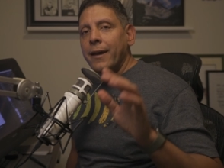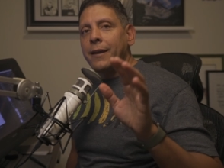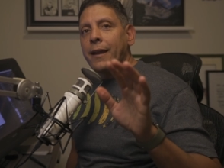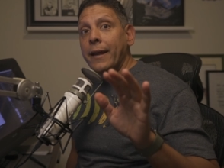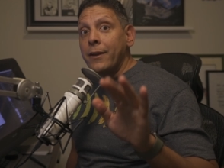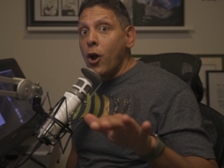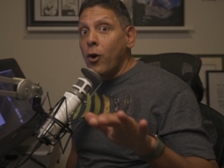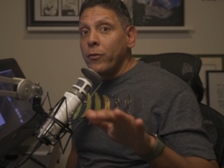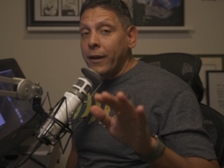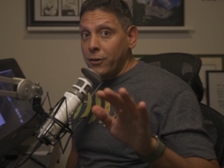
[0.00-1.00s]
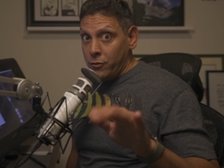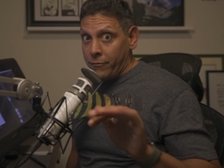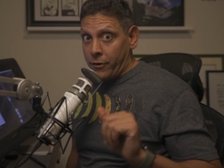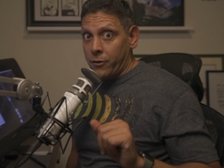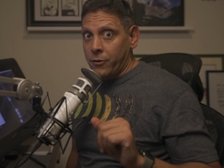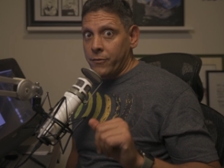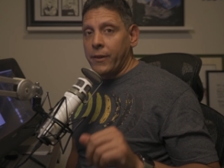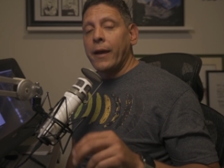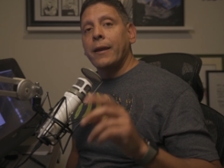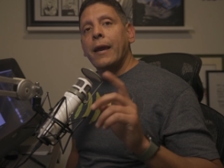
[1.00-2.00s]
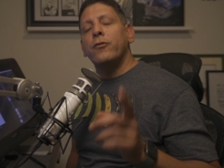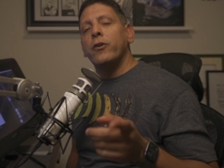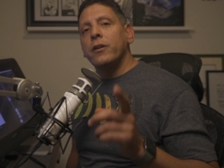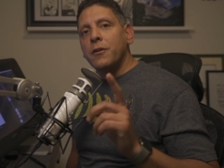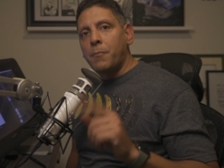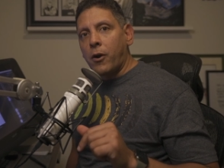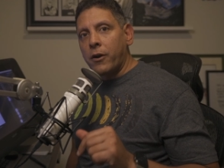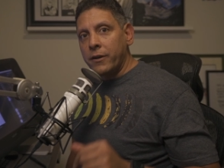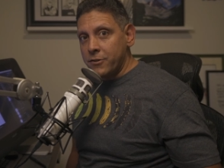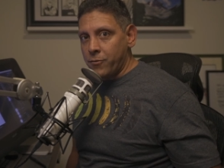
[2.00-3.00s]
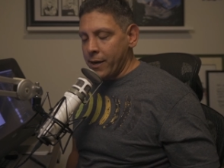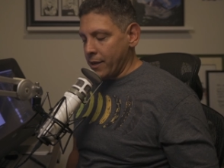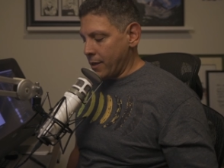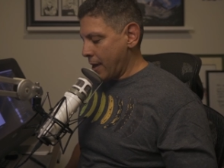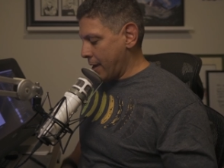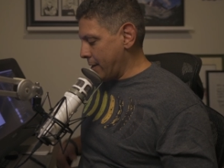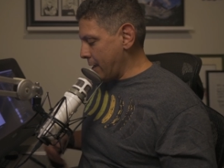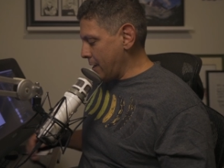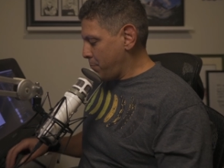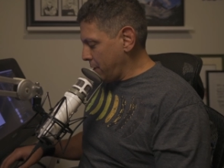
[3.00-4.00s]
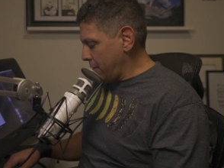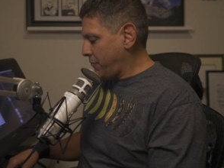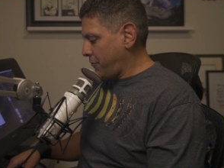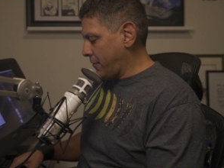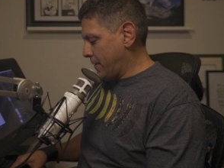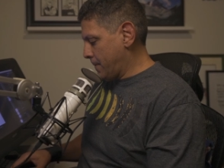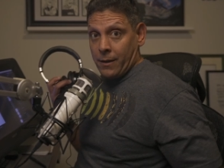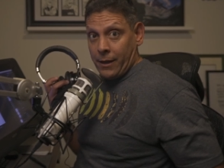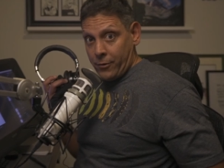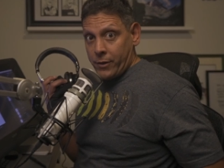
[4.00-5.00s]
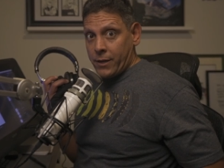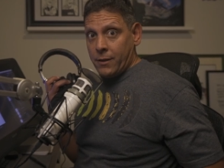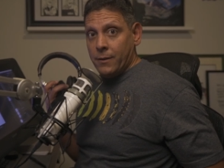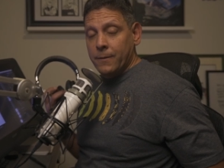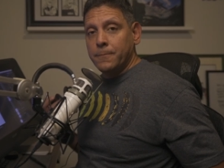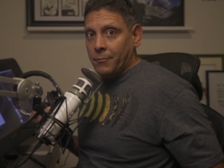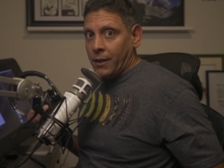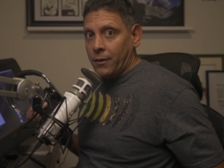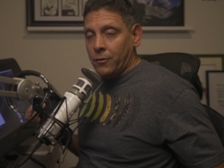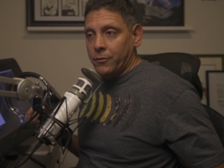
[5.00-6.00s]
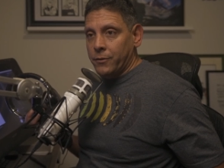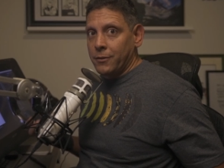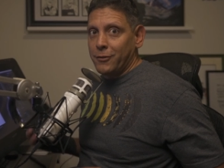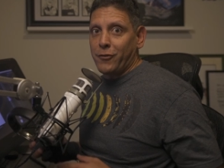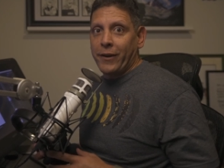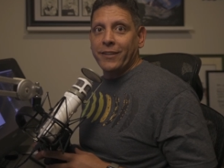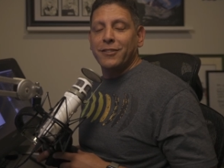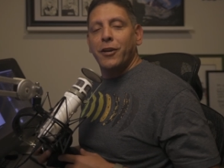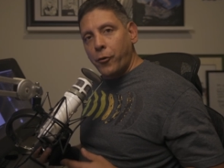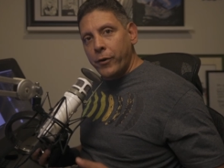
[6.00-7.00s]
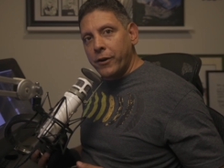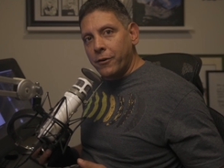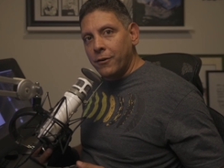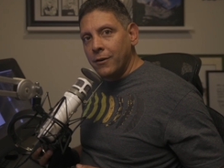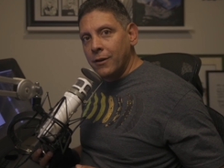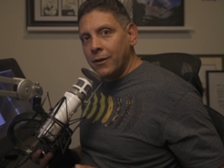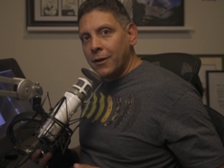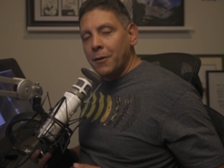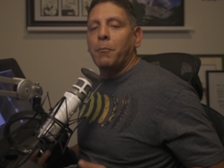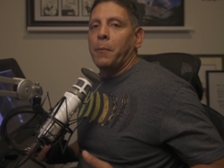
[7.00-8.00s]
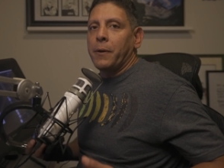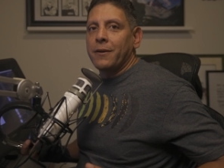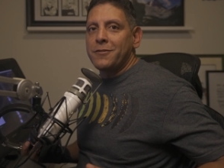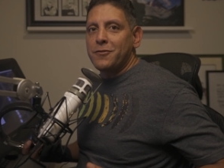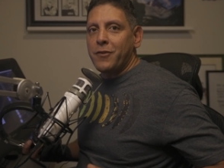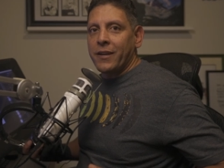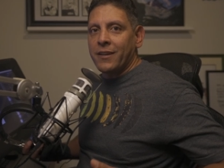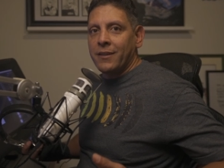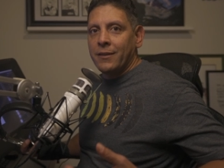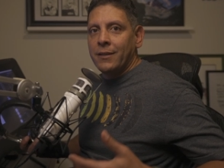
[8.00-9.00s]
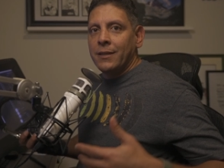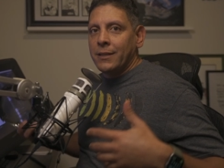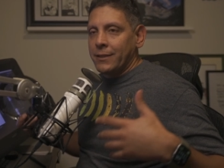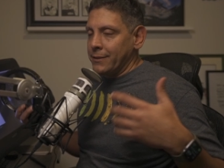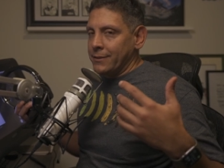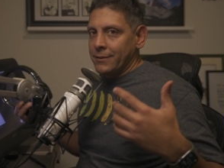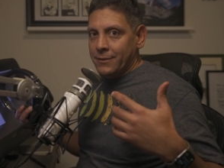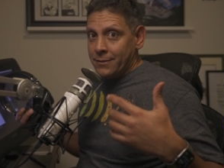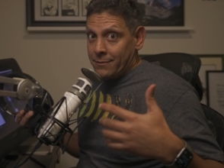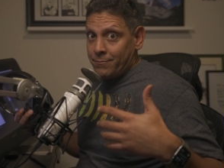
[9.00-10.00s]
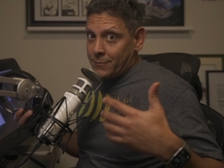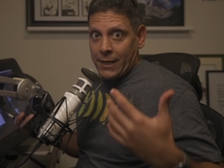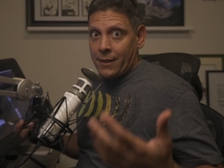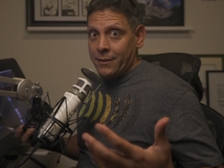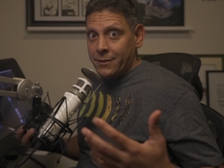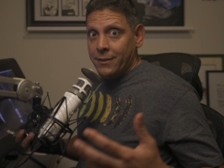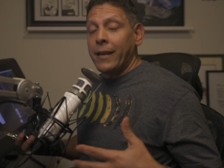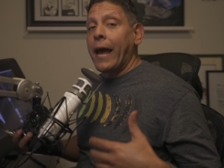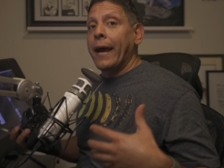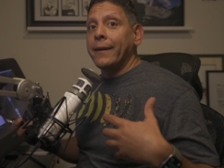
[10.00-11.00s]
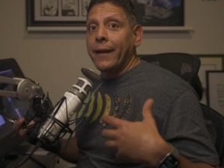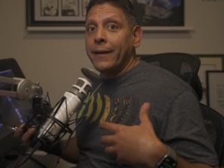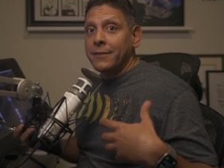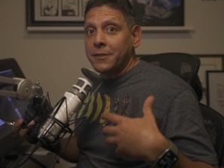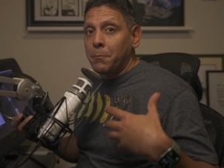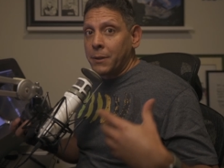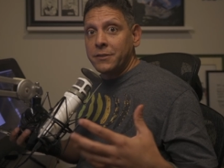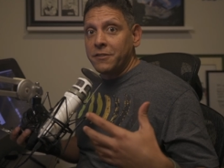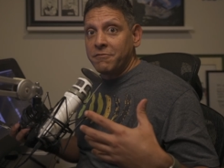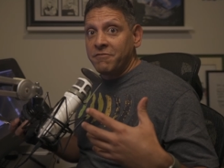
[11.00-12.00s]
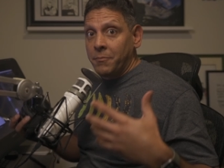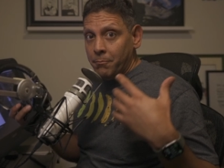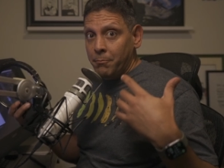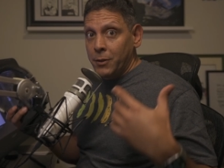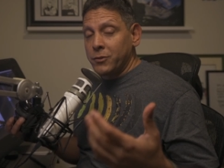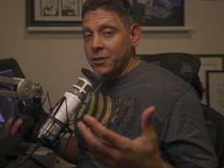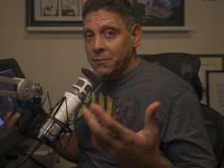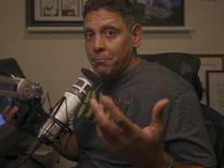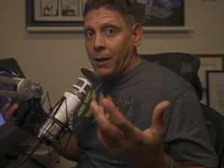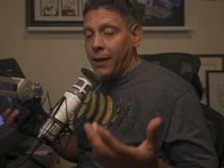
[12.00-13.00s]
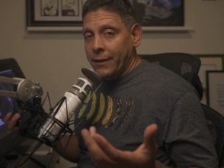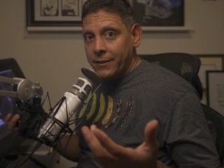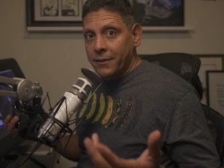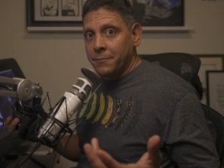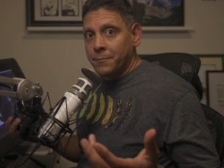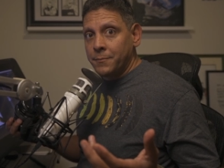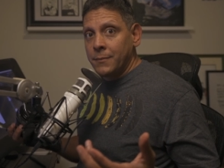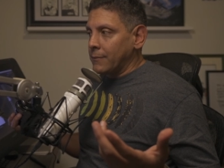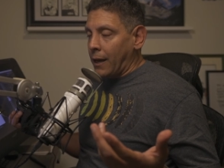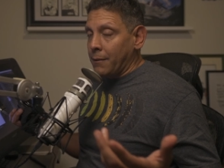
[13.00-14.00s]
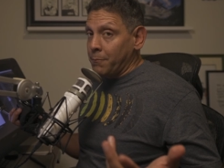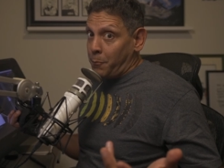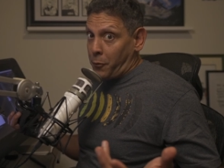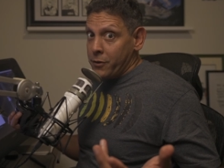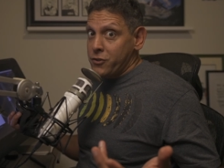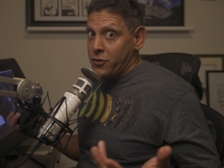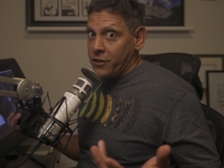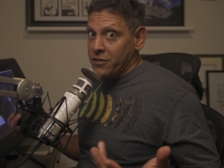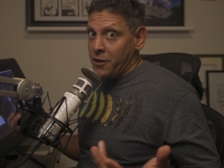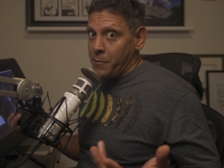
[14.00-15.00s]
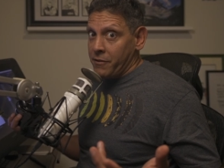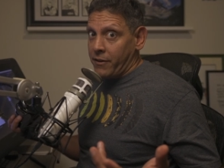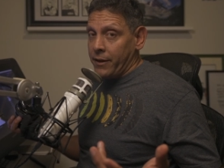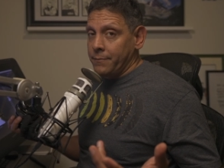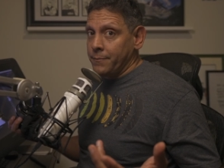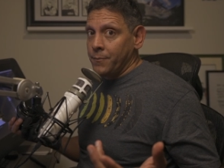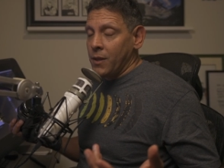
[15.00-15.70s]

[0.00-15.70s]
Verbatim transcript: And I know that you've heard that Kendrick Lamar and Drake had a beef. Kendrick killed Drake's career, but because Drake is talented and has a bunch of music behind him, I'm pretty sure he's going to be fine.